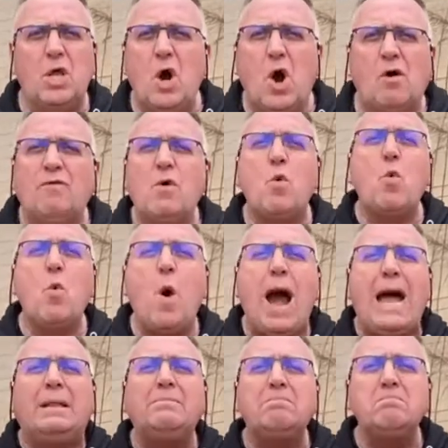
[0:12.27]
Over
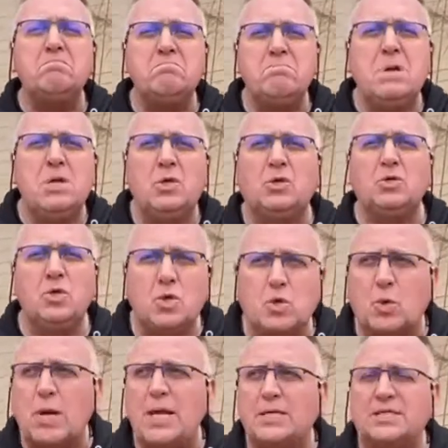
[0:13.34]
1 million
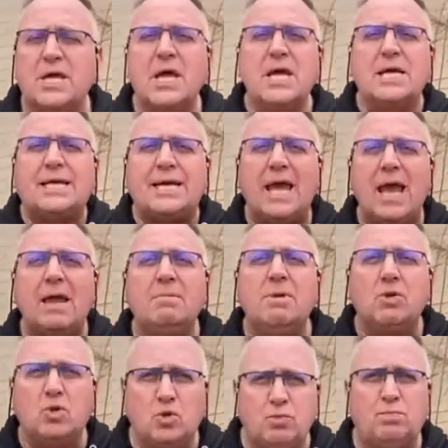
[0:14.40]
Ukrainians came
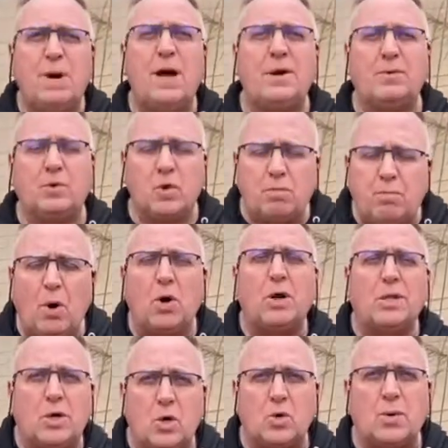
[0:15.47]
to
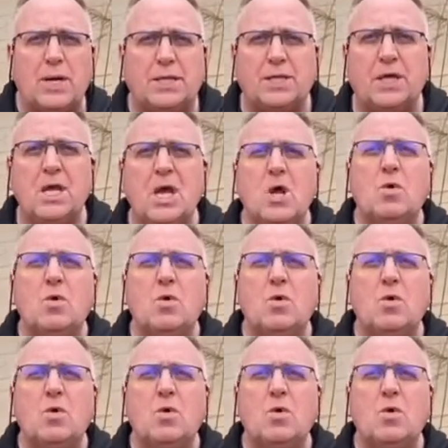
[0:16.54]
Poland already.